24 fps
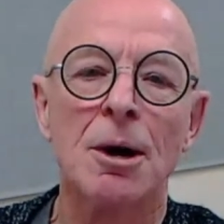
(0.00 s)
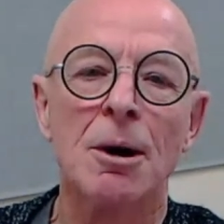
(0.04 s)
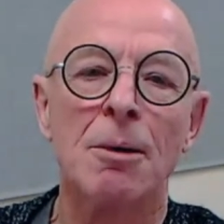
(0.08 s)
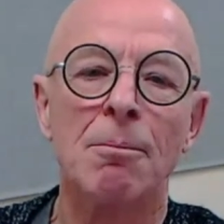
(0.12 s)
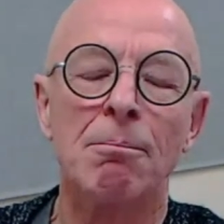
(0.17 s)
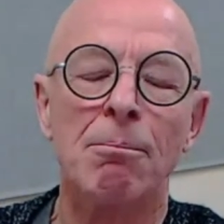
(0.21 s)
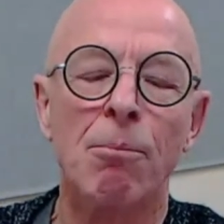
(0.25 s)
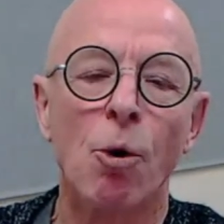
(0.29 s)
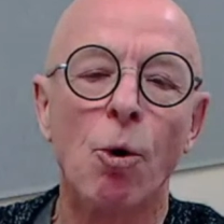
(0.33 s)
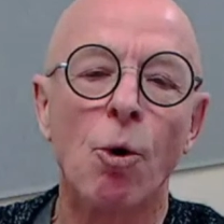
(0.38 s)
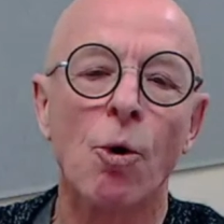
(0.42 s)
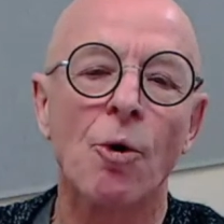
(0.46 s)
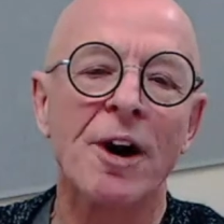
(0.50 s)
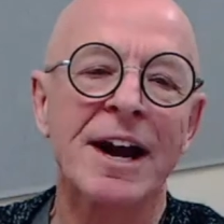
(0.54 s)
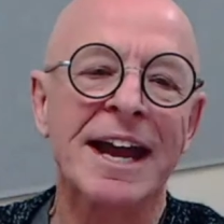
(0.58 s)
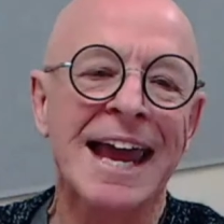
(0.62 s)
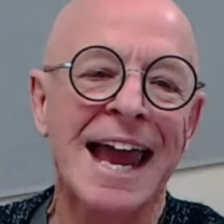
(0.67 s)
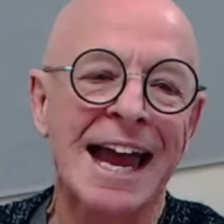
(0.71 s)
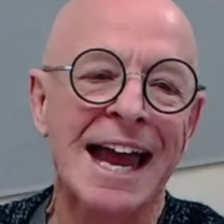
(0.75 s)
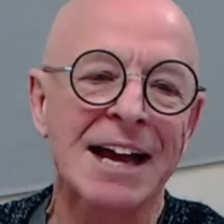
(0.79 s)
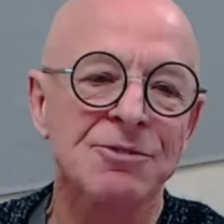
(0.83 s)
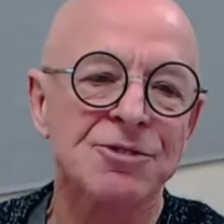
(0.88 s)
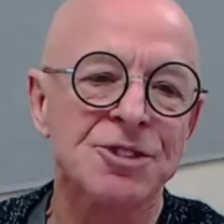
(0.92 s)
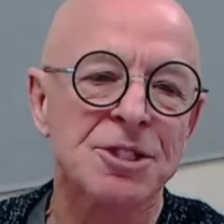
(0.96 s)
more
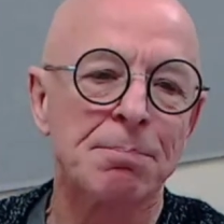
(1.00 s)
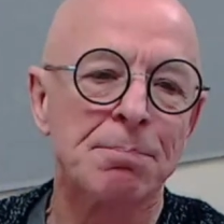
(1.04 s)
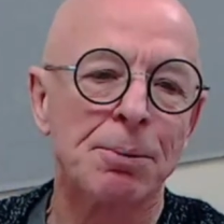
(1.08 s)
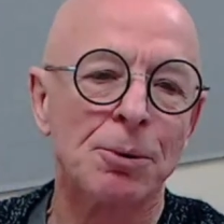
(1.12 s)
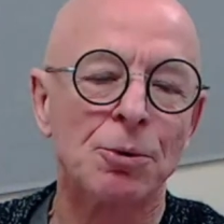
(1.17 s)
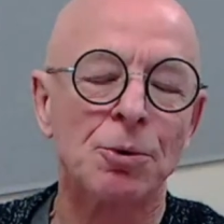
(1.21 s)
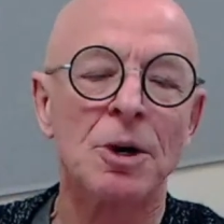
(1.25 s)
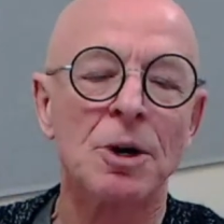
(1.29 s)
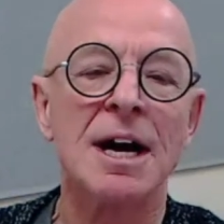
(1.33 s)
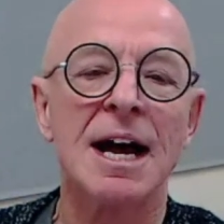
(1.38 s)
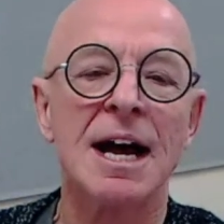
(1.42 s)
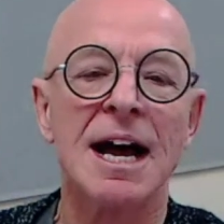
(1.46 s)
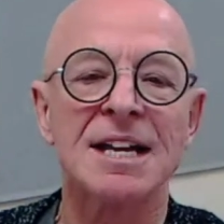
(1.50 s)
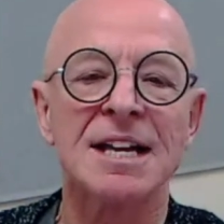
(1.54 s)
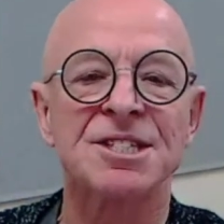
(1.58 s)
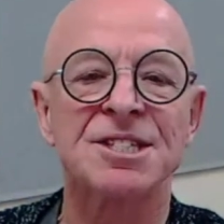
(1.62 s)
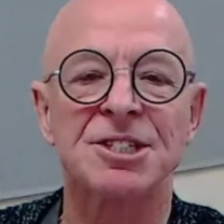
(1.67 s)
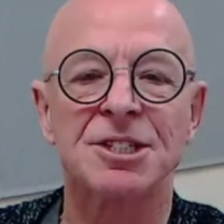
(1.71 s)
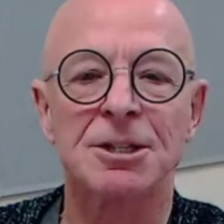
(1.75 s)
accountable as a